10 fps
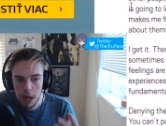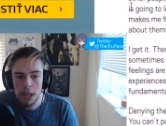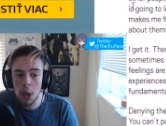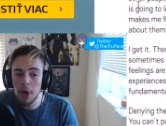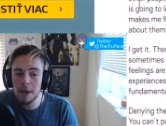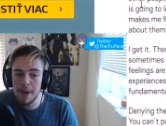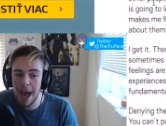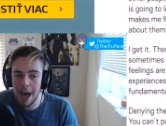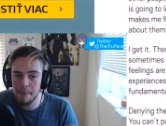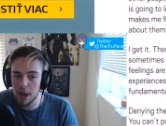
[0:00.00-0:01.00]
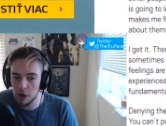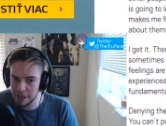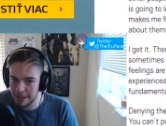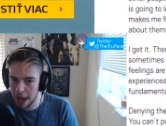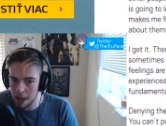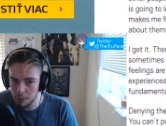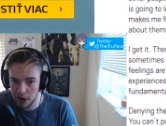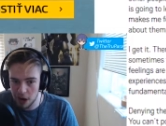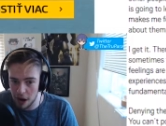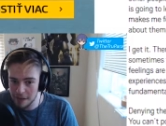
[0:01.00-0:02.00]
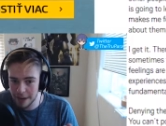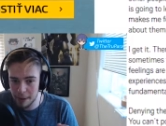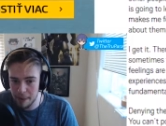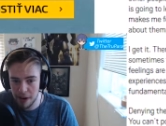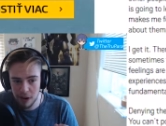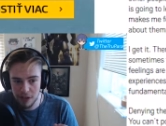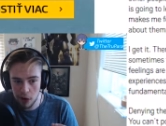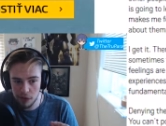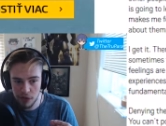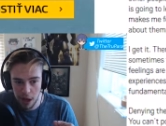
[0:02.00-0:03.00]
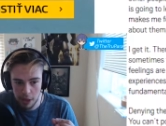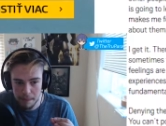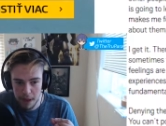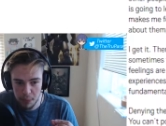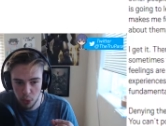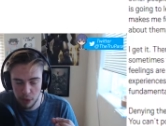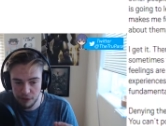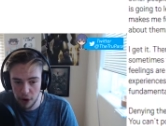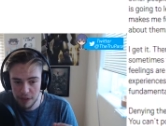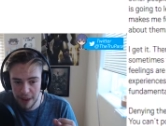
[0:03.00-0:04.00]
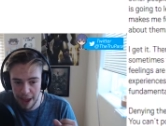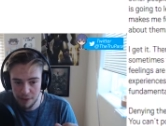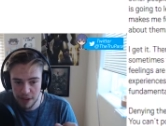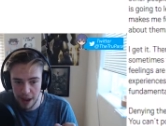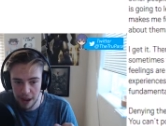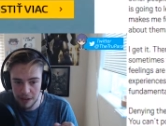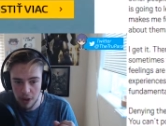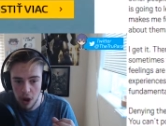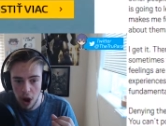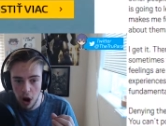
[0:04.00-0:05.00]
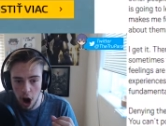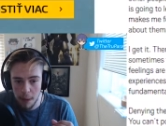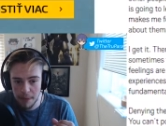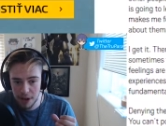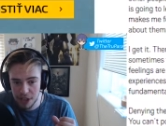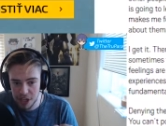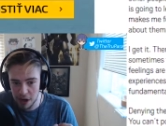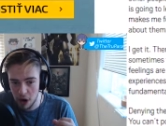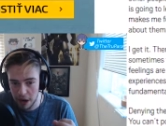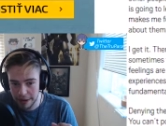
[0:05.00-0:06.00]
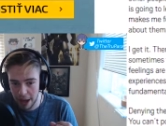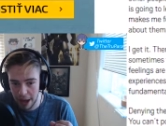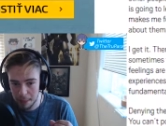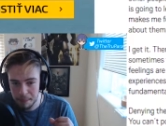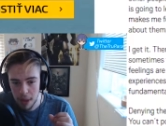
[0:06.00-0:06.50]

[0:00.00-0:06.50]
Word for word: No one can be happy all the time. We are constantly comparing ourselves to other people who falsely advertise our omni-cheer online,